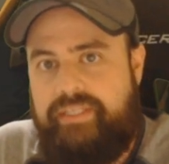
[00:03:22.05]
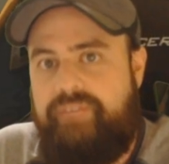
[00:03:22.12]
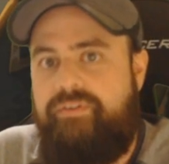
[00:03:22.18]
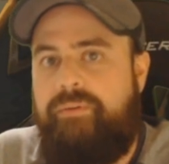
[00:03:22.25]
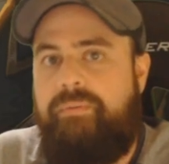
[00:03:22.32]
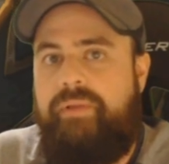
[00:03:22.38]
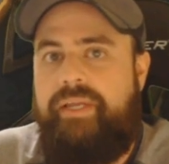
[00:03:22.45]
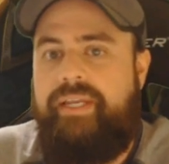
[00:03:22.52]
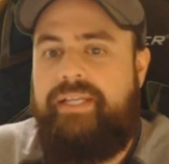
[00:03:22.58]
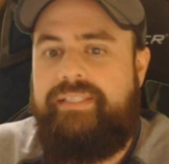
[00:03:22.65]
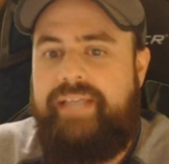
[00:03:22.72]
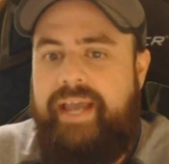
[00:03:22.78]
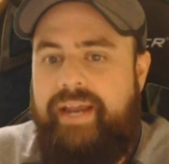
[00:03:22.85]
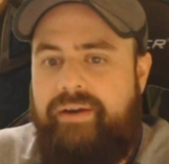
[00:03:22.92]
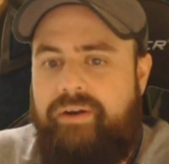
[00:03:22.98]
If you're playing
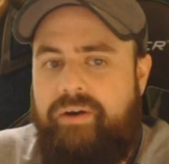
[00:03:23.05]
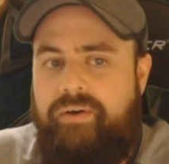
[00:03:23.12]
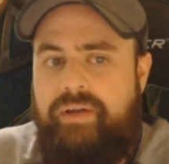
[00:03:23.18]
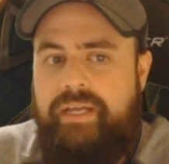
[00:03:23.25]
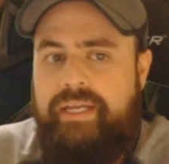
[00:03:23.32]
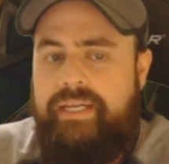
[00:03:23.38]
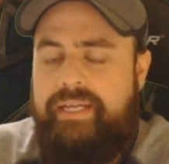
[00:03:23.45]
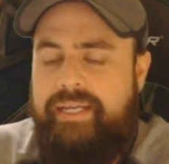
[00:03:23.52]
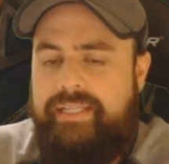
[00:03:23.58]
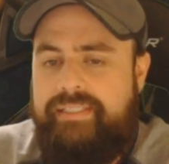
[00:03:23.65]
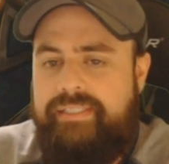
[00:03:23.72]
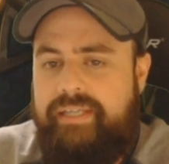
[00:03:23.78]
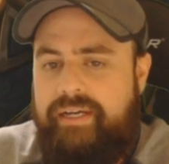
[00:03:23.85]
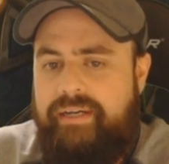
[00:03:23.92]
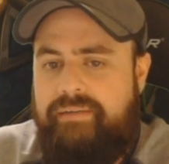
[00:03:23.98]
against aggro,
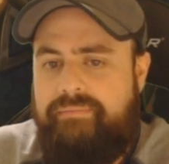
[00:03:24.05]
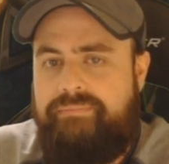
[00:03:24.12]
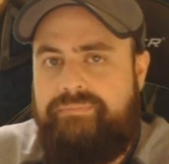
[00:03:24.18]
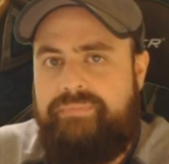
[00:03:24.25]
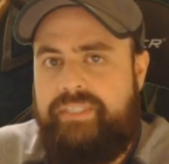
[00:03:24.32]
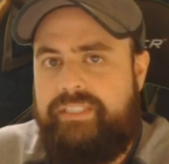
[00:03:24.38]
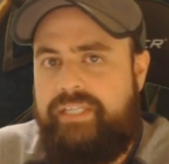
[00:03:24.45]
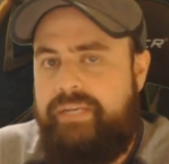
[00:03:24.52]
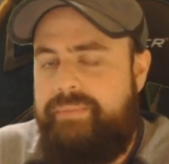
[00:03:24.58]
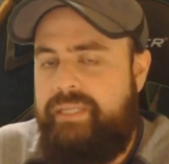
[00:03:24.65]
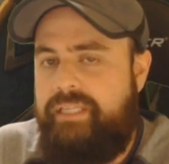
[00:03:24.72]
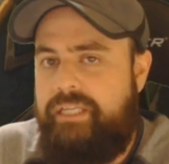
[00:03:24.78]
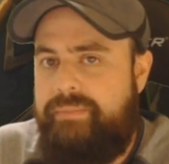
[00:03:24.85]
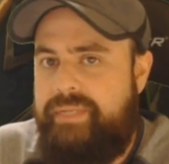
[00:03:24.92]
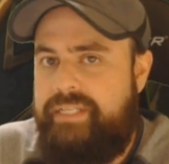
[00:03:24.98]
it's going to be a
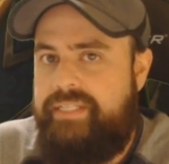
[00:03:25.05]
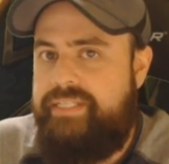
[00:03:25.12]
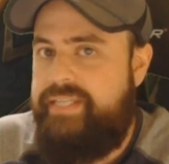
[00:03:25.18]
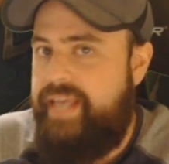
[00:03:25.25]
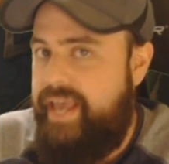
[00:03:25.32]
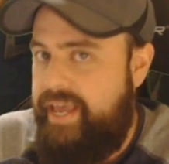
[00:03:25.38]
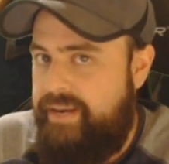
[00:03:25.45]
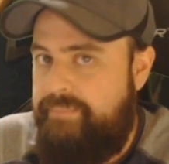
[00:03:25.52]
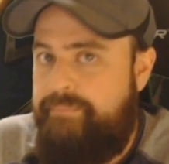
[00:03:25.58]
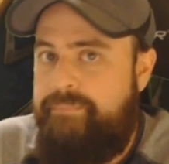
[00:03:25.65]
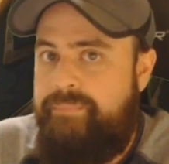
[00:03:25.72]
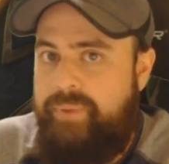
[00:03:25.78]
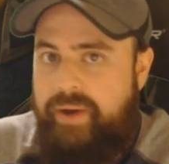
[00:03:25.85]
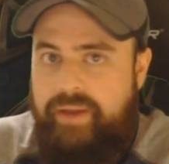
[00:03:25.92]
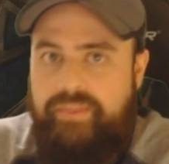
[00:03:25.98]
little bit dead,
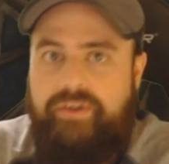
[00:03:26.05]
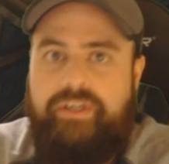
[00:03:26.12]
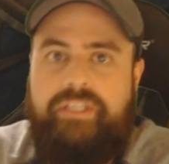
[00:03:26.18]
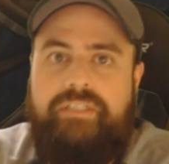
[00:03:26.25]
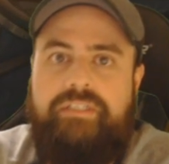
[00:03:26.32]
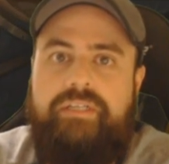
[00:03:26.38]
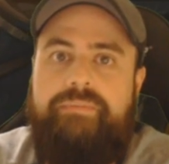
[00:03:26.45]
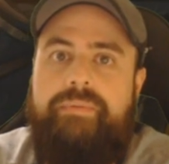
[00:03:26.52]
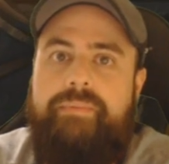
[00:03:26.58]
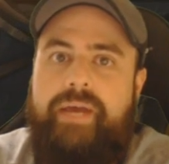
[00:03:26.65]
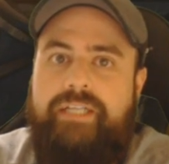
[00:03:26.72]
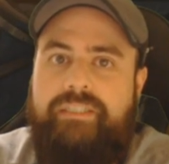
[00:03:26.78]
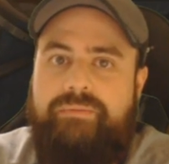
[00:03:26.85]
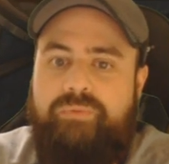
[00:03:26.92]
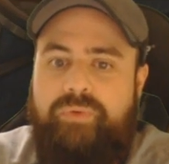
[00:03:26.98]
but there's going to be
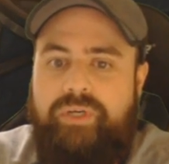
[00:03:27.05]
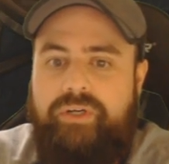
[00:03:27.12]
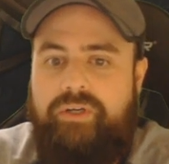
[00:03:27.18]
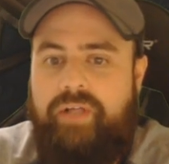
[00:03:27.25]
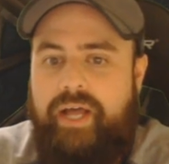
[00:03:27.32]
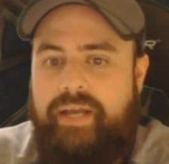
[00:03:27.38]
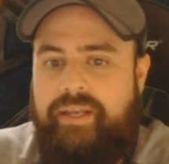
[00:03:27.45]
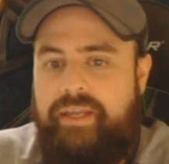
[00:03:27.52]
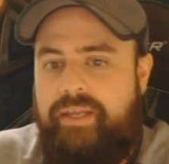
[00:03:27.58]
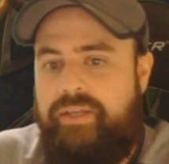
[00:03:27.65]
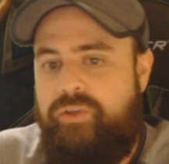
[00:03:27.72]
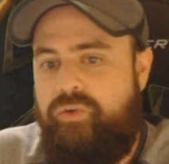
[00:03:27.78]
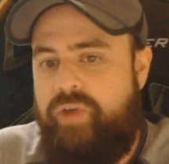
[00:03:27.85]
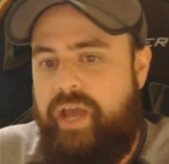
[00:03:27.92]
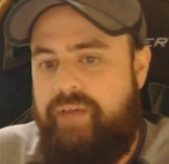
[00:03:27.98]
matchups where you're glad
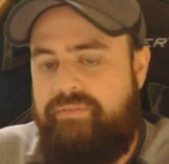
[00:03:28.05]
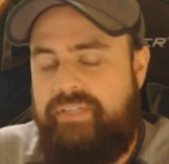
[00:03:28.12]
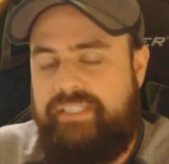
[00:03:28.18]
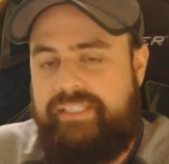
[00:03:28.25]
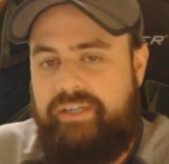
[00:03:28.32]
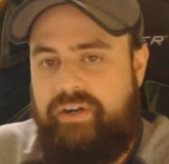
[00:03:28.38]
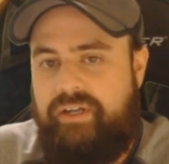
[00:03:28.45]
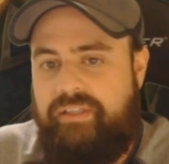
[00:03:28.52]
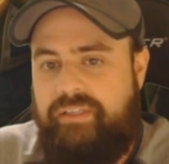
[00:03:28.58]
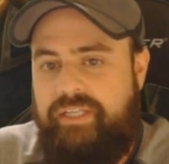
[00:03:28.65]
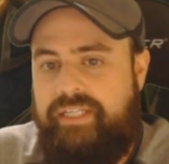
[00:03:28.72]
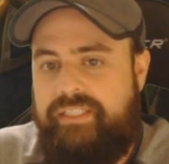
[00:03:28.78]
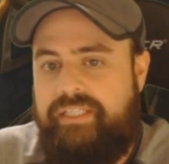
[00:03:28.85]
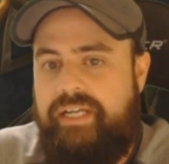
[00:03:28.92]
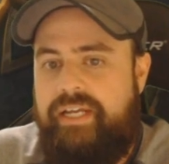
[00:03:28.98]
you have Ysera
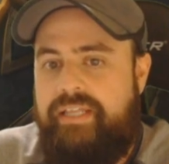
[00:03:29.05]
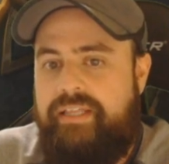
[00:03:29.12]
Unleashed.